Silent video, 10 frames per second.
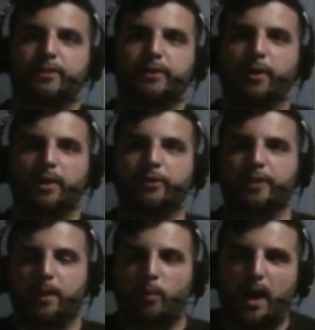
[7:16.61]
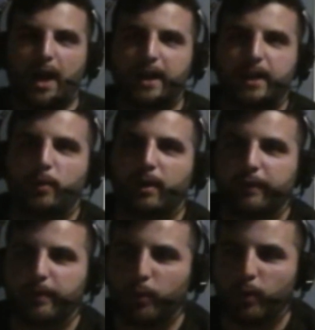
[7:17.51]
don't understand why he went
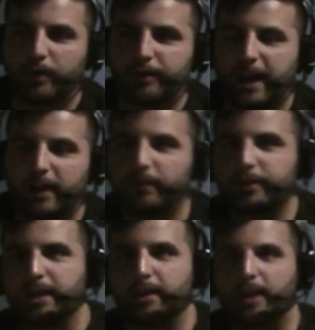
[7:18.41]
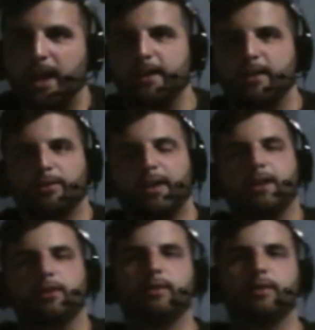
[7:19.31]
from the world title to the Intercontinental title.